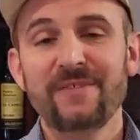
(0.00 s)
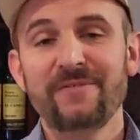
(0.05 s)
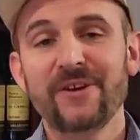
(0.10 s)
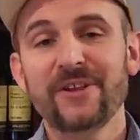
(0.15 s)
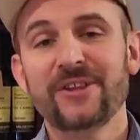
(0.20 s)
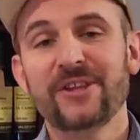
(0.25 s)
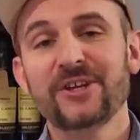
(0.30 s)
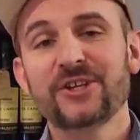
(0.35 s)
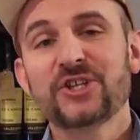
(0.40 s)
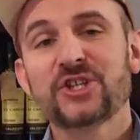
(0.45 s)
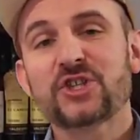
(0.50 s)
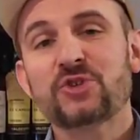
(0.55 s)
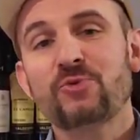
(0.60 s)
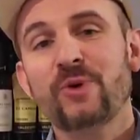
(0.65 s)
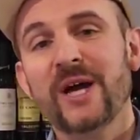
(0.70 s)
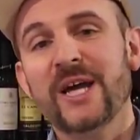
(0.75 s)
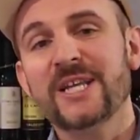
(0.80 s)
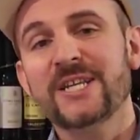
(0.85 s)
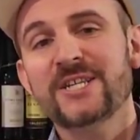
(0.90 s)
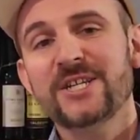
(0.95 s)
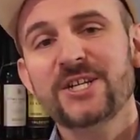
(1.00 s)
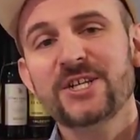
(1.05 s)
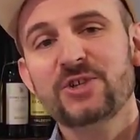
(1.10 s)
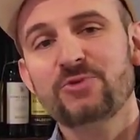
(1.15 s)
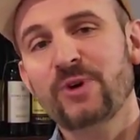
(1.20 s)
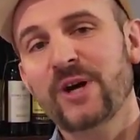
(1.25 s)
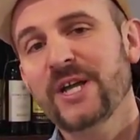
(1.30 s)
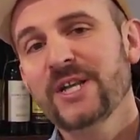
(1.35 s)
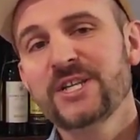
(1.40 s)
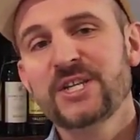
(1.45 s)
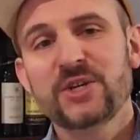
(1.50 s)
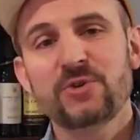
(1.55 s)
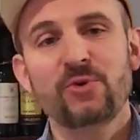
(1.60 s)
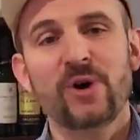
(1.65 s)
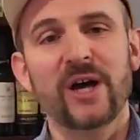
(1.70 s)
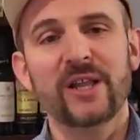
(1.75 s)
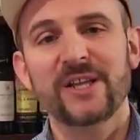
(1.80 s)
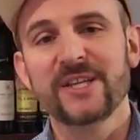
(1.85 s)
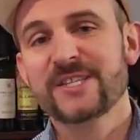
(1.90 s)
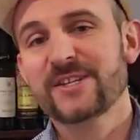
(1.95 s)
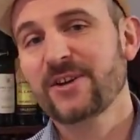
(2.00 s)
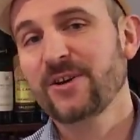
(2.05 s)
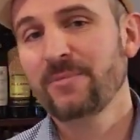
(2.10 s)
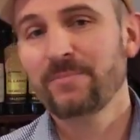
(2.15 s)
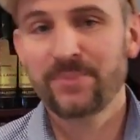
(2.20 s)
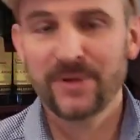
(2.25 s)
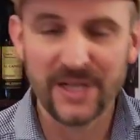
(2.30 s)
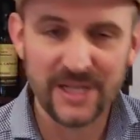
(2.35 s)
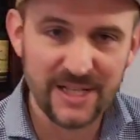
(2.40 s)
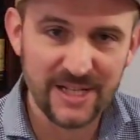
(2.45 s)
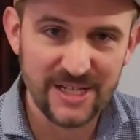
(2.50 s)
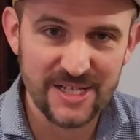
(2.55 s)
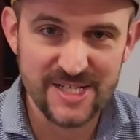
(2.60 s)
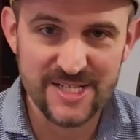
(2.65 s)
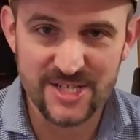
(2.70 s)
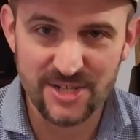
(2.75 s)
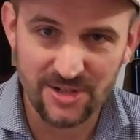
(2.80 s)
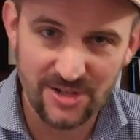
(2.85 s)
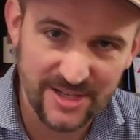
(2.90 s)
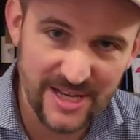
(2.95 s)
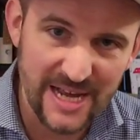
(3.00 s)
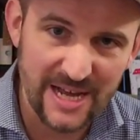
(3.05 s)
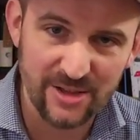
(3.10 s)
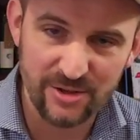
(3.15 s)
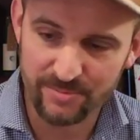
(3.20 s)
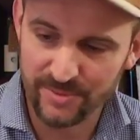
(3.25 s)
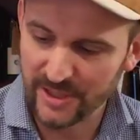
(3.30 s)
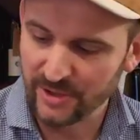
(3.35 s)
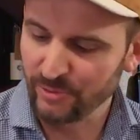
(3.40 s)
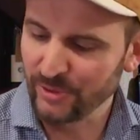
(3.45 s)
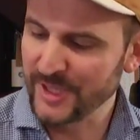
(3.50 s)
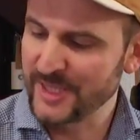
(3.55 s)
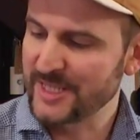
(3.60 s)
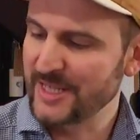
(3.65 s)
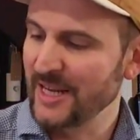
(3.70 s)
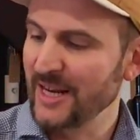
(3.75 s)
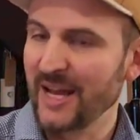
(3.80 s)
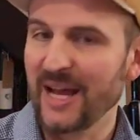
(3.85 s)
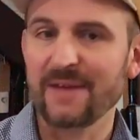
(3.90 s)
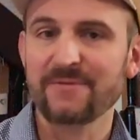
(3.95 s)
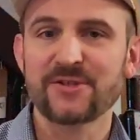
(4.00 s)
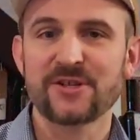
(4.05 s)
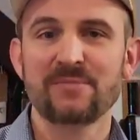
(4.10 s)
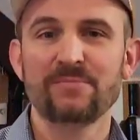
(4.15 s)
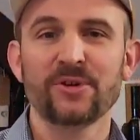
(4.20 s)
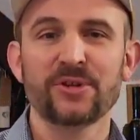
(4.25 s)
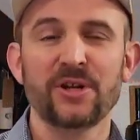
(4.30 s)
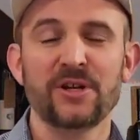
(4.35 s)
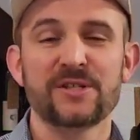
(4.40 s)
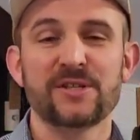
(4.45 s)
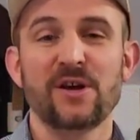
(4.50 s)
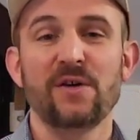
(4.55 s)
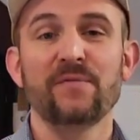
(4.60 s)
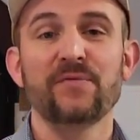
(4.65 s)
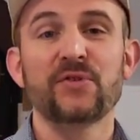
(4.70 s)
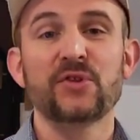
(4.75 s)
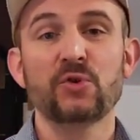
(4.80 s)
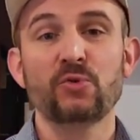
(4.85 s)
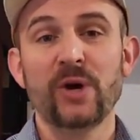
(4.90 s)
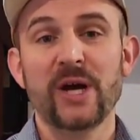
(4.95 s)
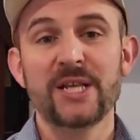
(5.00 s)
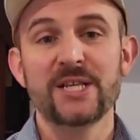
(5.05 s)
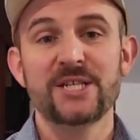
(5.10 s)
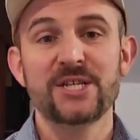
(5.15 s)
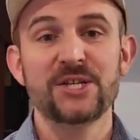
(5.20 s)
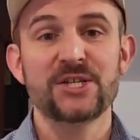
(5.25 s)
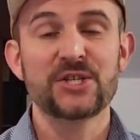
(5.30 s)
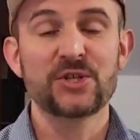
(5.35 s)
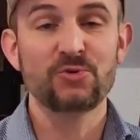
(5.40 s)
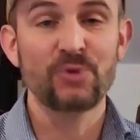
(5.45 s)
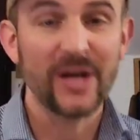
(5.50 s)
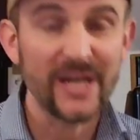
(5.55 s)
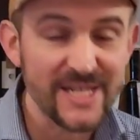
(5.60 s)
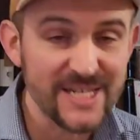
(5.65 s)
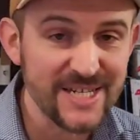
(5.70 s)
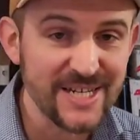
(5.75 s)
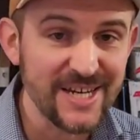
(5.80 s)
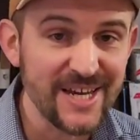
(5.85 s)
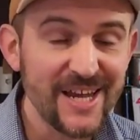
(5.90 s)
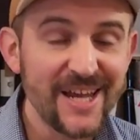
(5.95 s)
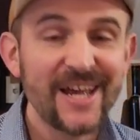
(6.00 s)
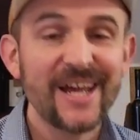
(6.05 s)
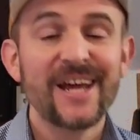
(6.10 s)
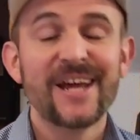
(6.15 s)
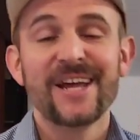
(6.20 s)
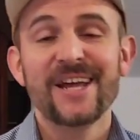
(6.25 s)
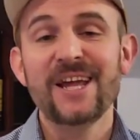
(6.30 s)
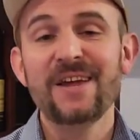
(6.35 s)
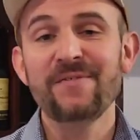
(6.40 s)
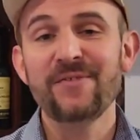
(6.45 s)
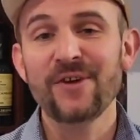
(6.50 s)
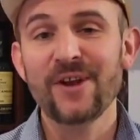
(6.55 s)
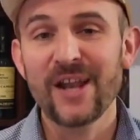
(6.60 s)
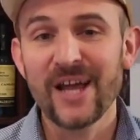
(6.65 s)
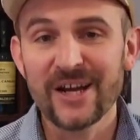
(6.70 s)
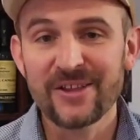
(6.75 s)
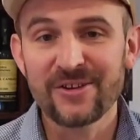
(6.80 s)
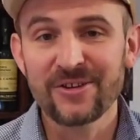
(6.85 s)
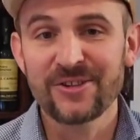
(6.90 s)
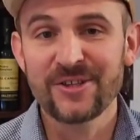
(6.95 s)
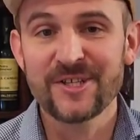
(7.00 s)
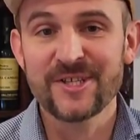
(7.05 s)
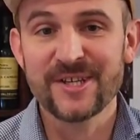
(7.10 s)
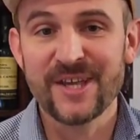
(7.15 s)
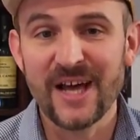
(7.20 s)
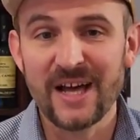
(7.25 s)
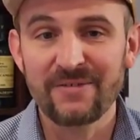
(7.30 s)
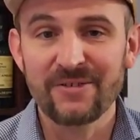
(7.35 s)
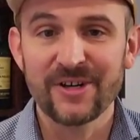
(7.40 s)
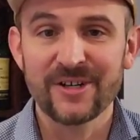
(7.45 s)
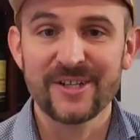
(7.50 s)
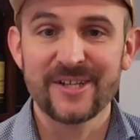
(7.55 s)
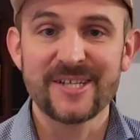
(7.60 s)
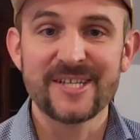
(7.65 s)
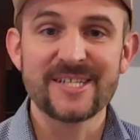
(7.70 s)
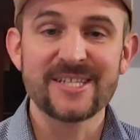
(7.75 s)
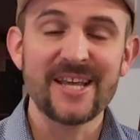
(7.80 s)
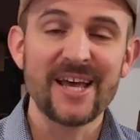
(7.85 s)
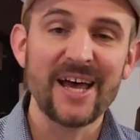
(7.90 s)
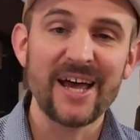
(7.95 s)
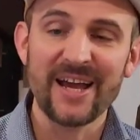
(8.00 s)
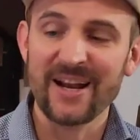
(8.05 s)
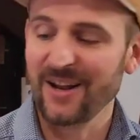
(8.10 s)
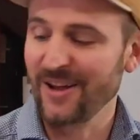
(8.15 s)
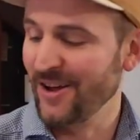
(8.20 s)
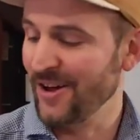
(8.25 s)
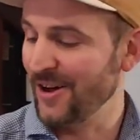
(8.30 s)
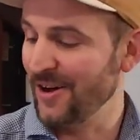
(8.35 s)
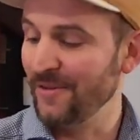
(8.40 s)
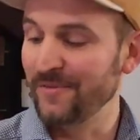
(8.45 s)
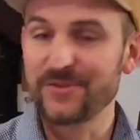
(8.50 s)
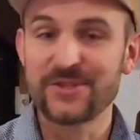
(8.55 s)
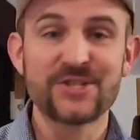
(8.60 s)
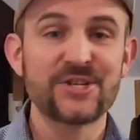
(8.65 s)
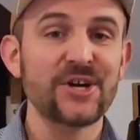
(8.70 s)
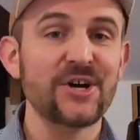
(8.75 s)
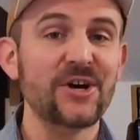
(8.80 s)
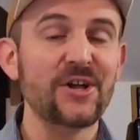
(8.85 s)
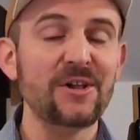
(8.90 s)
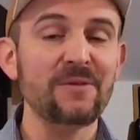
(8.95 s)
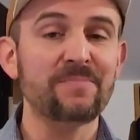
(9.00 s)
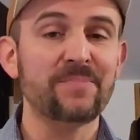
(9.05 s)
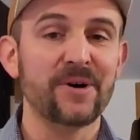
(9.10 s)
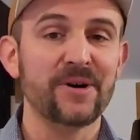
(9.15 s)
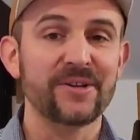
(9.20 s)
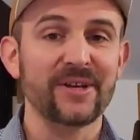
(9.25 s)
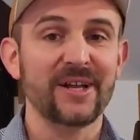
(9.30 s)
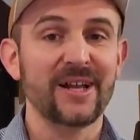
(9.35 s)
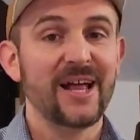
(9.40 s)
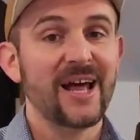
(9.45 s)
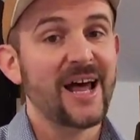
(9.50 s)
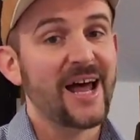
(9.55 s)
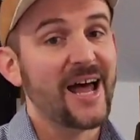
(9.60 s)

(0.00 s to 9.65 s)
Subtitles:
vintage 2021, it's completely sold out, but we still have some bottles of 2020 if you like to discover the style of Tolpuddle